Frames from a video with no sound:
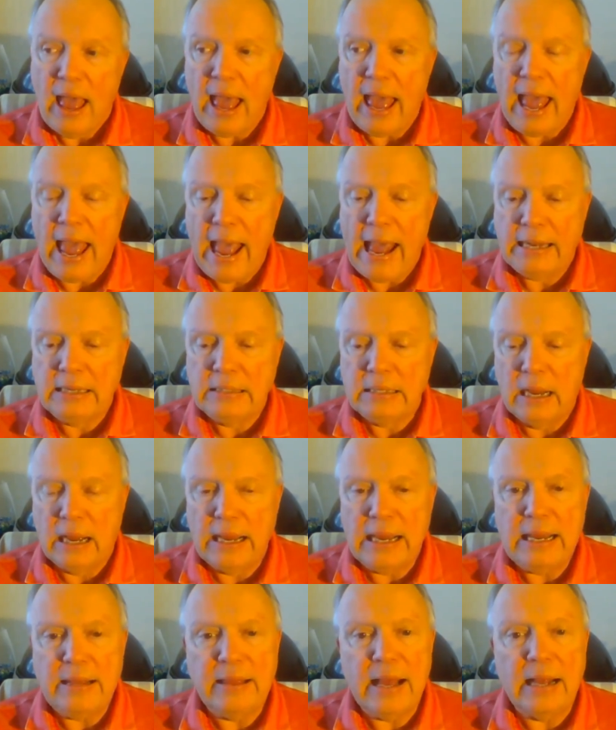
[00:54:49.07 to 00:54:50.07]
And uh,
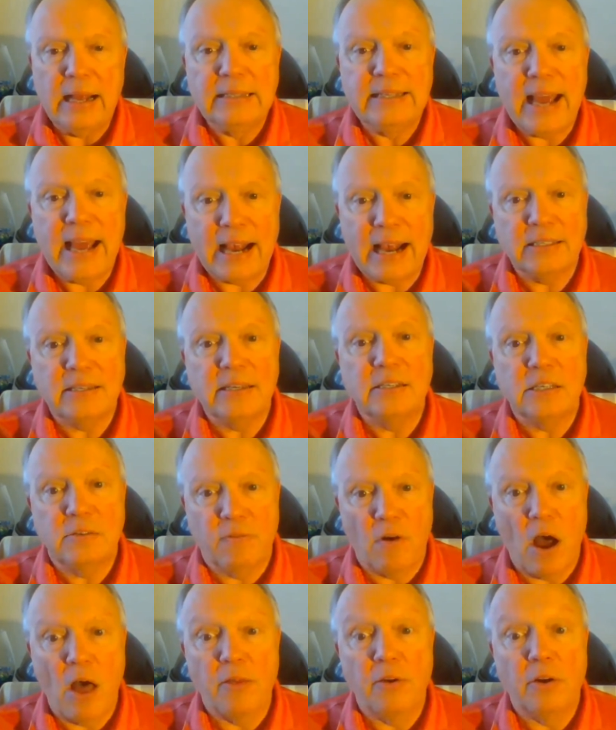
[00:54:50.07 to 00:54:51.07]
he then texted his
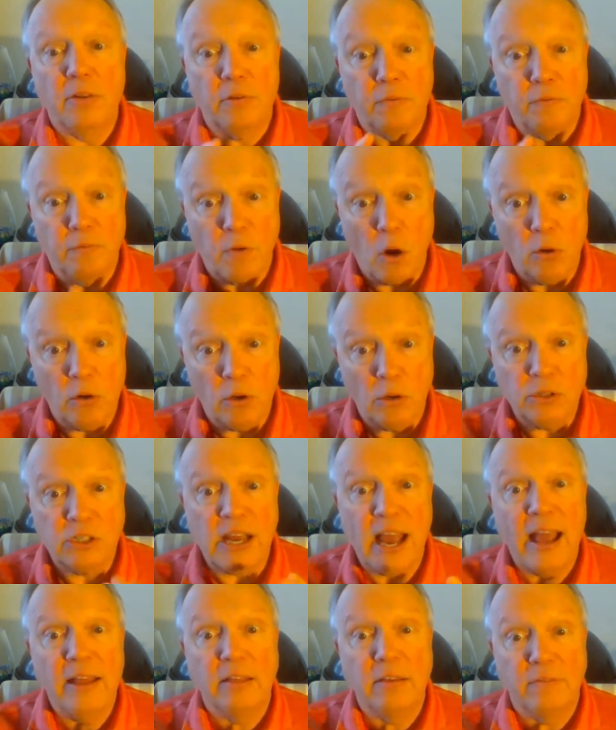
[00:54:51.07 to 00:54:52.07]
father the photos
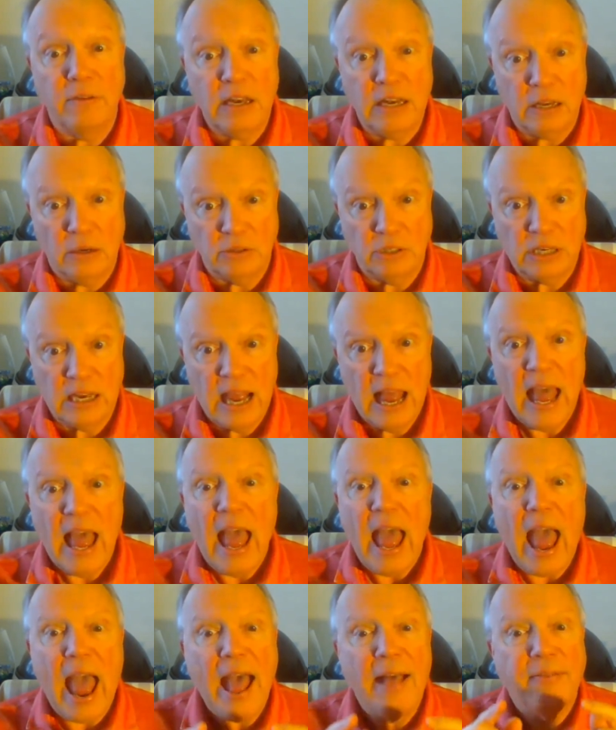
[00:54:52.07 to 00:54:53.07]
and the videos.
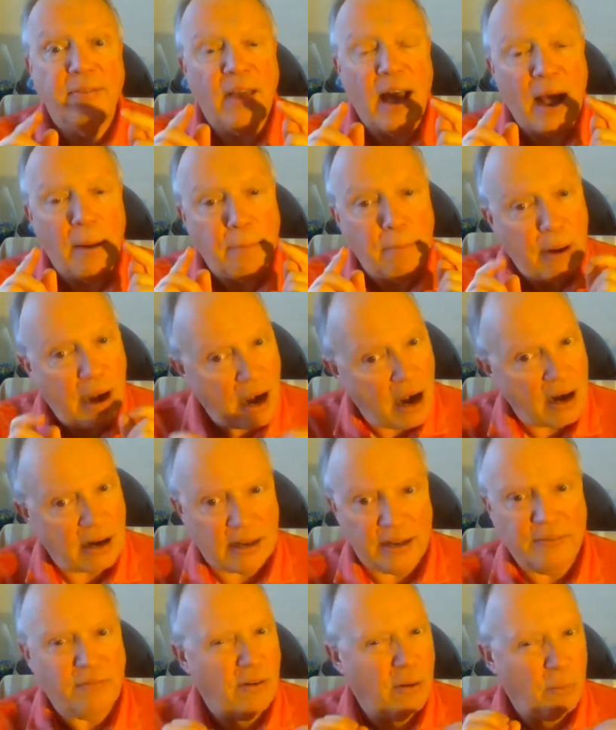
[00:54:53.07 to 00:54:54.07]
And
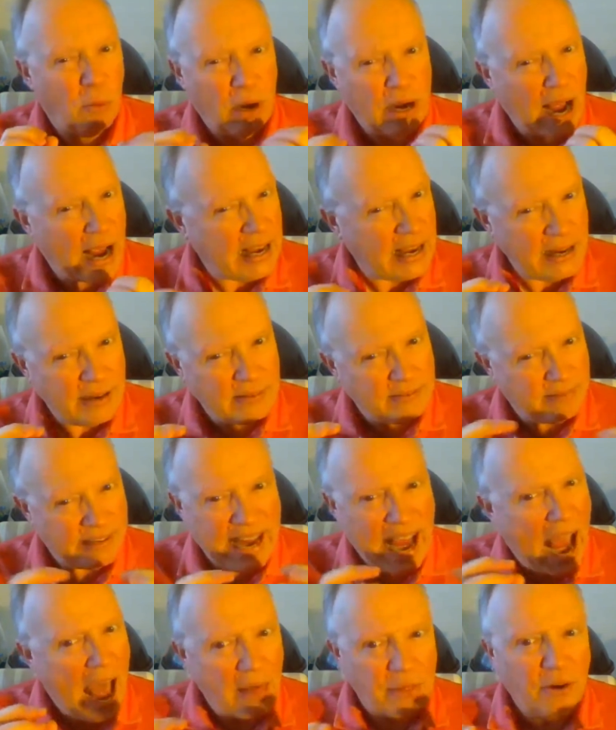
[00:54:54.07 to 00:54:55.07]
apparently, from what I can
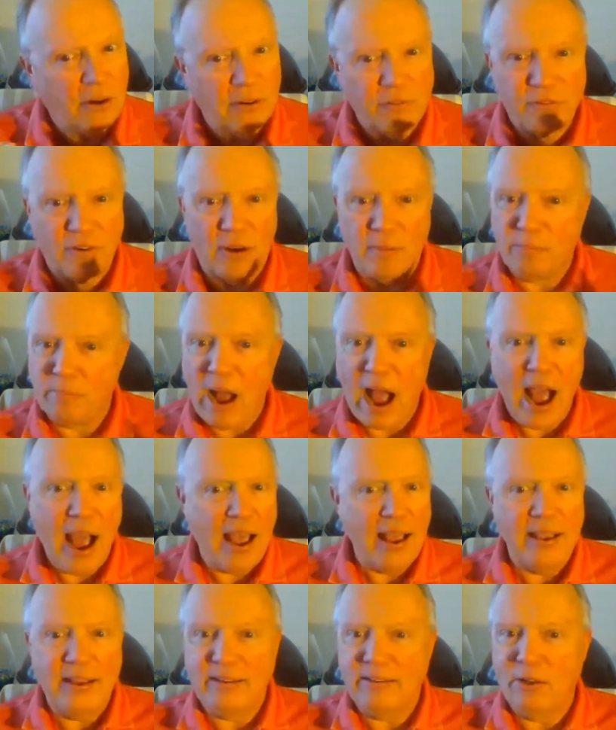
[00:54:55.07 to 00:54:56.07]
gather from
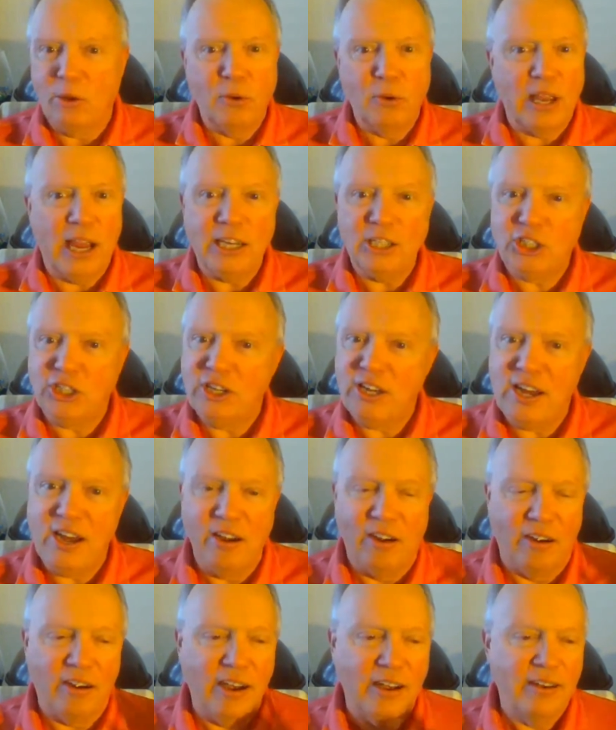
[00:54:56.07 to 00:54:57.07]
my location
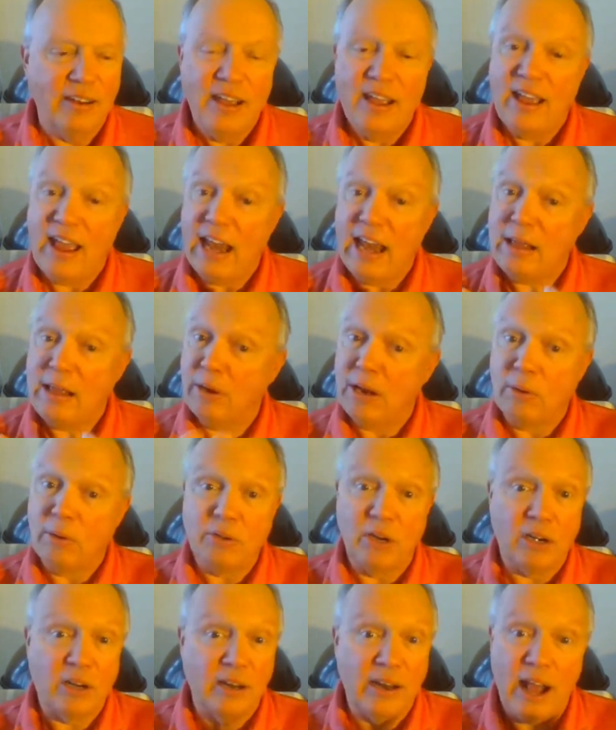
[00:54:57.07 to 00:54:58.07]
here, and anyone out
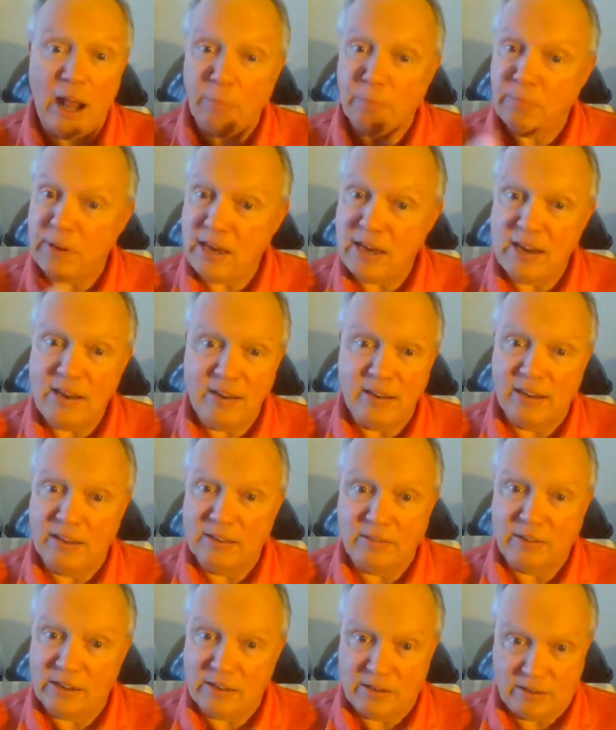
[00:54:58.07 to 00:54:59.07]
there can help me uh,
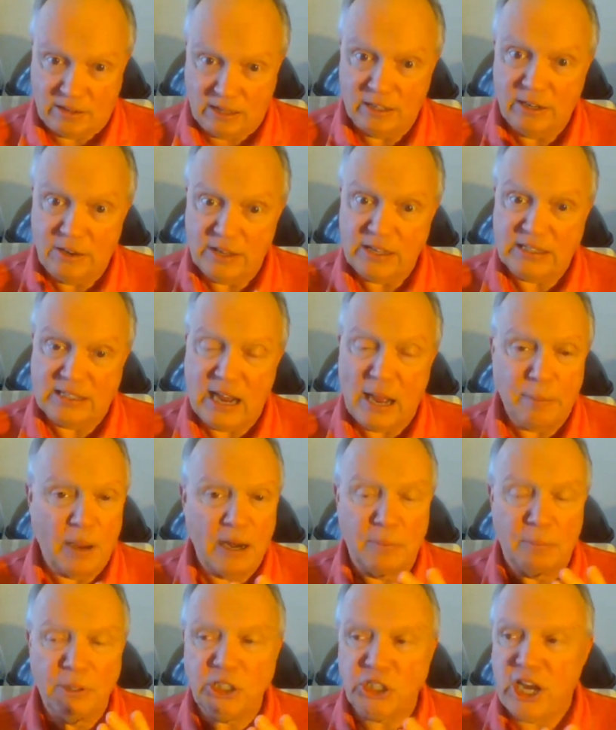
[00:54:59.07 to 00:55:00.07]
clear this up,
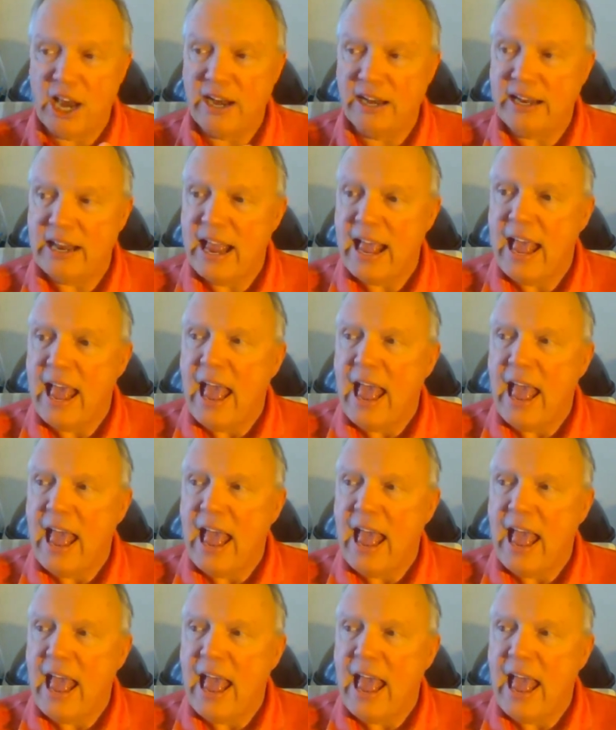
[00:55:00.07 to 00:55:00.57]
I'd appreciate it